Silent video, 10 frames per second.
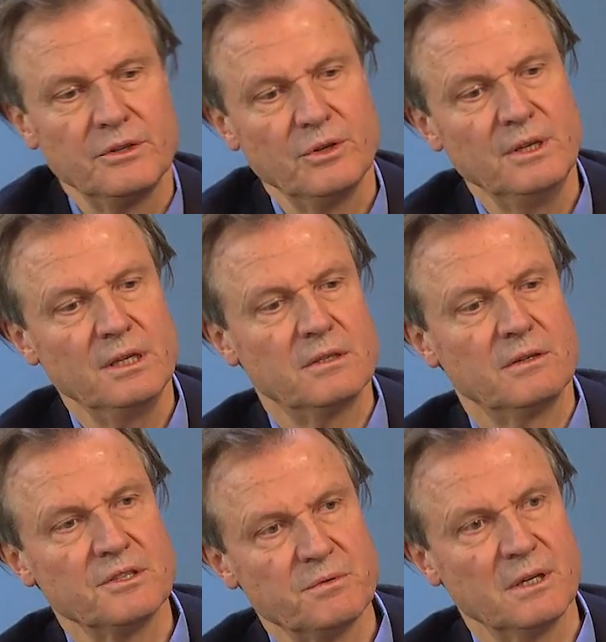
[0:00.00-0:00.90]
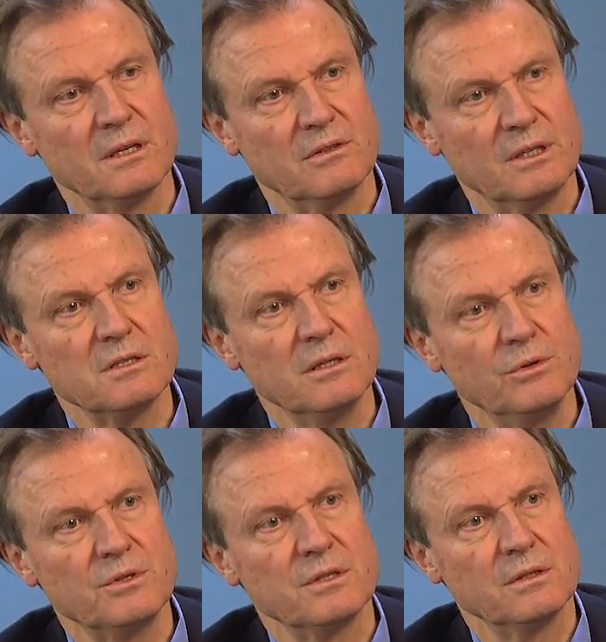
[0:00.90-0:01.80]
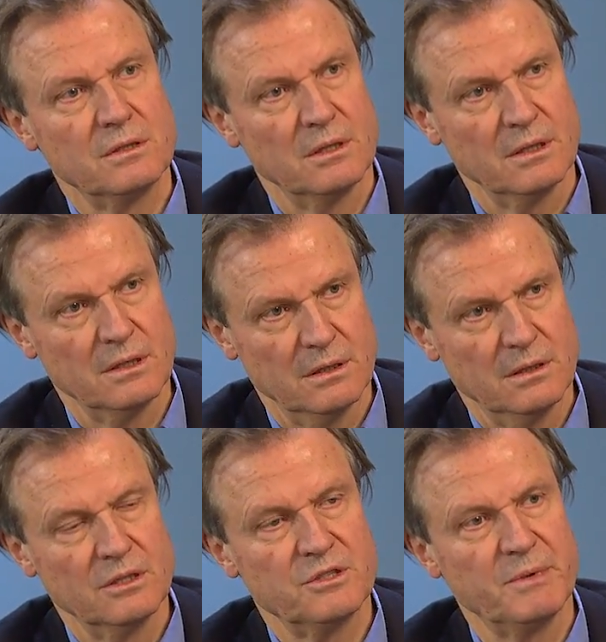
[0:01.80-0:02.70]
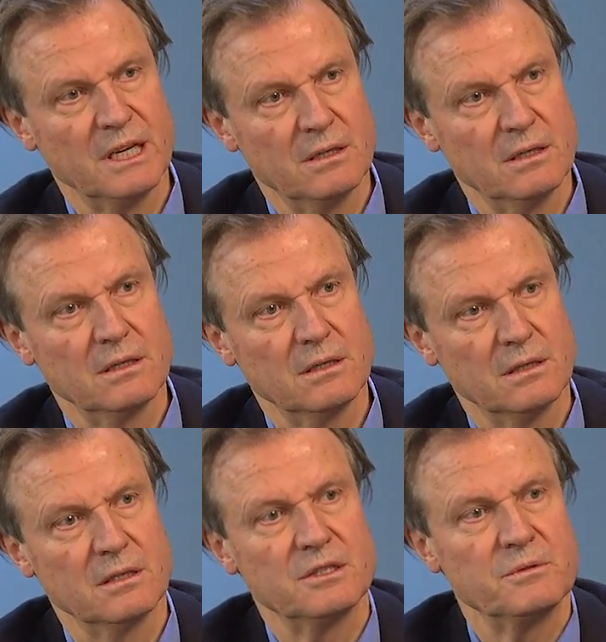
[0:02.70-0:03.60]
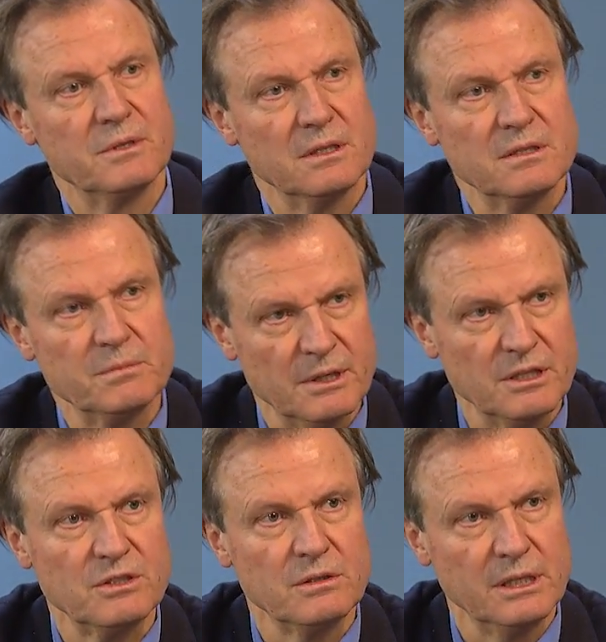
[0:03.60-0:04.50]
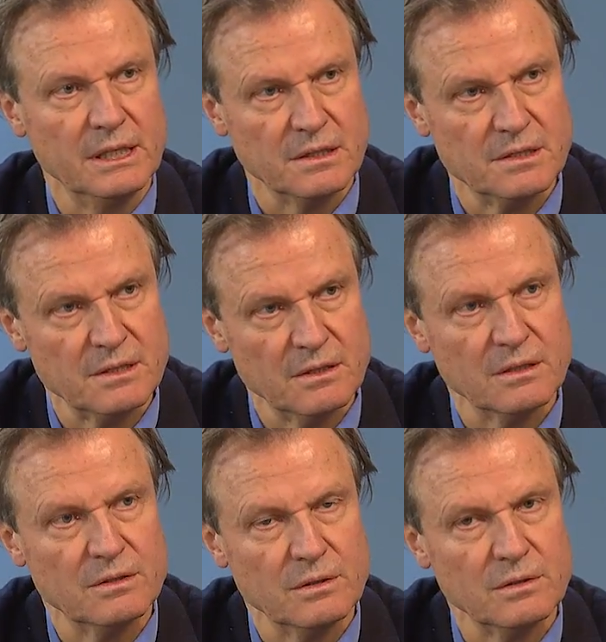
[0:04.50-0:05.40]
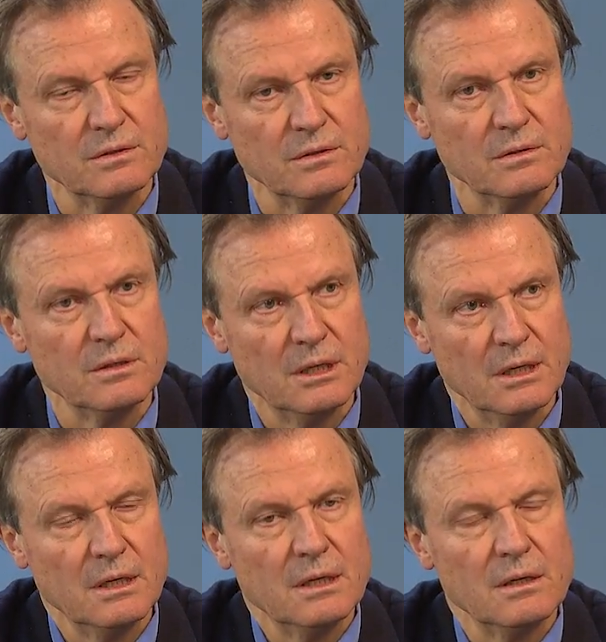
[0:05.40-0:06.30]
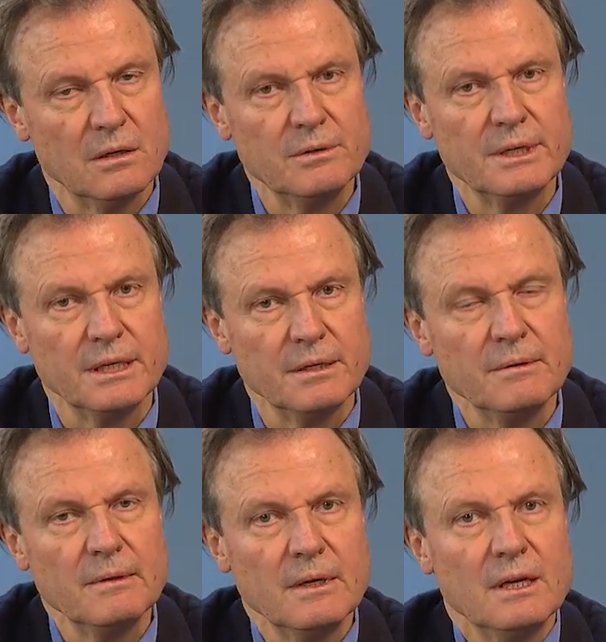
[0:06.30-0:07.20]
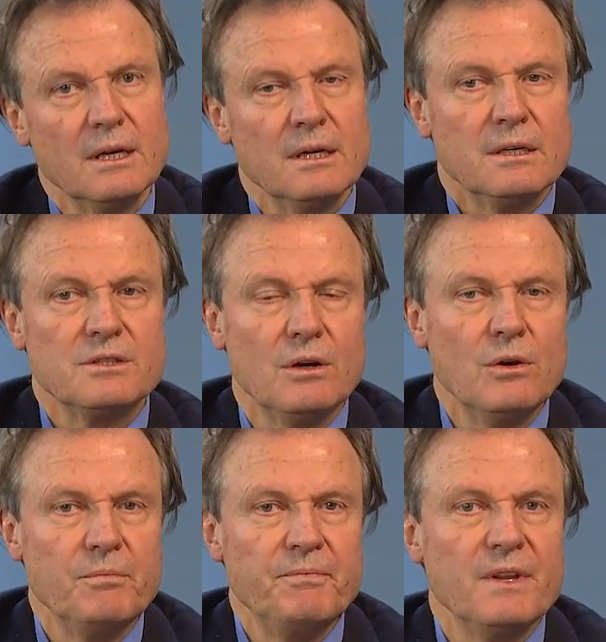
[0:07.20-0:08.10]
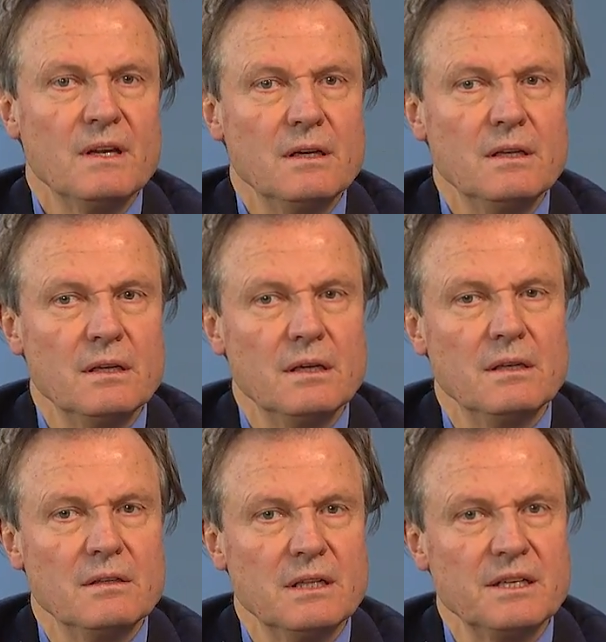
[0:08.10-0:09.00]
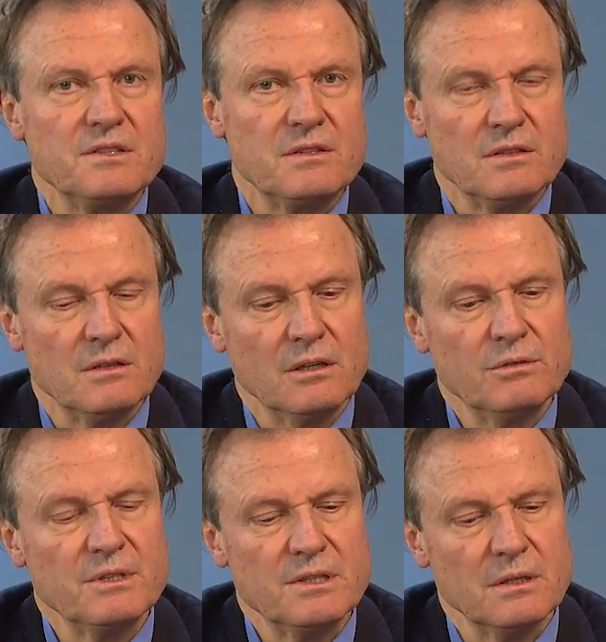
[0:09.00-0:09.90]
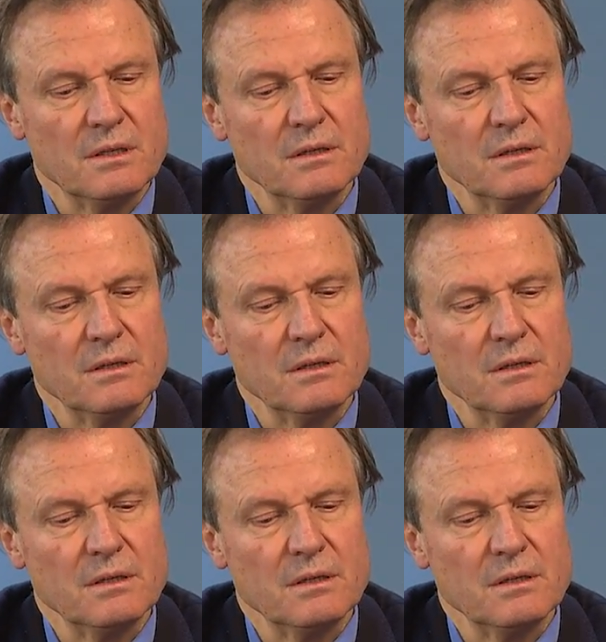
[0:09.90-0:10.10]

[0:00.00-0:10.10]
And you need trans uh, translucent, uh, spe uh, leads. Yes, uh, uh, yes. special leads to, to, to okay. So in, in let's start with